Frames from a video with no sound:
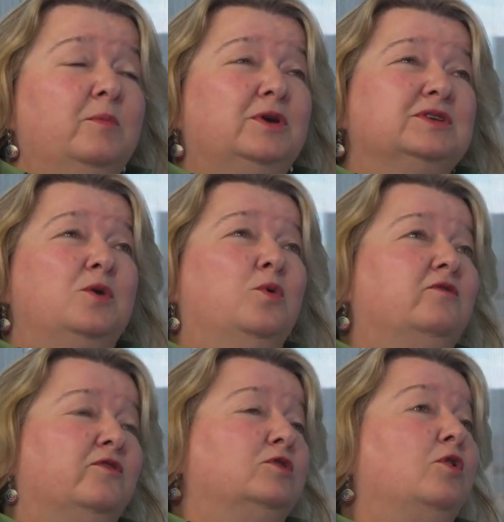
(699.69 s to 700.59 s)
because I
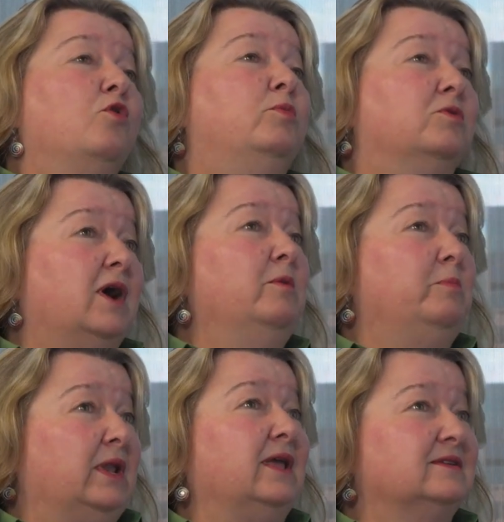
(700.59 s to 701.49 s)
work for global
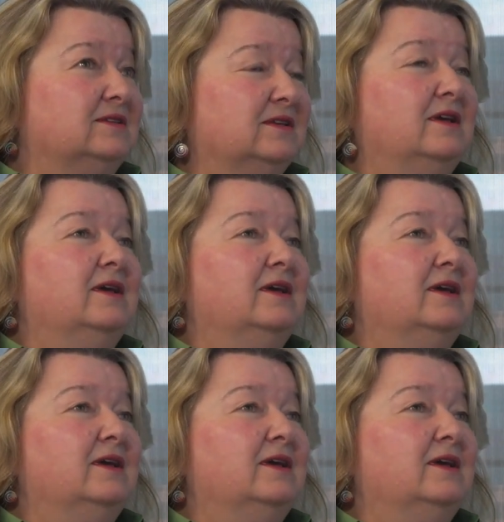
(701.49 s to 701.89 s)
companies.